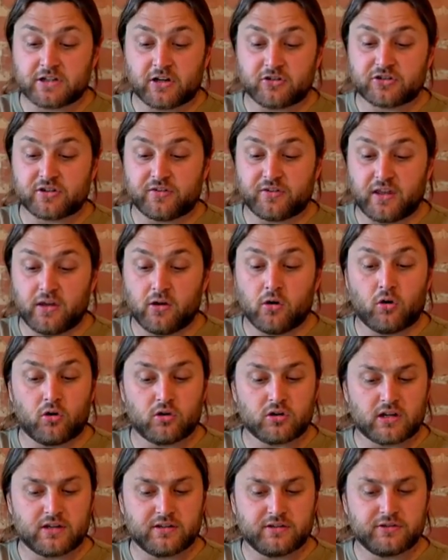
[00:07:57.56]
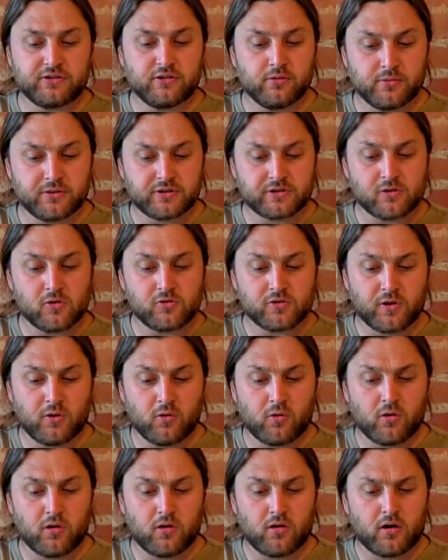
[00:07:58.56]
touched something hot, I assume a
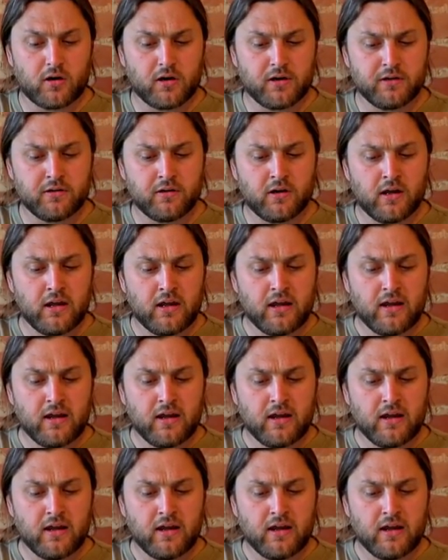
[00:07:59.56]
soldering iron.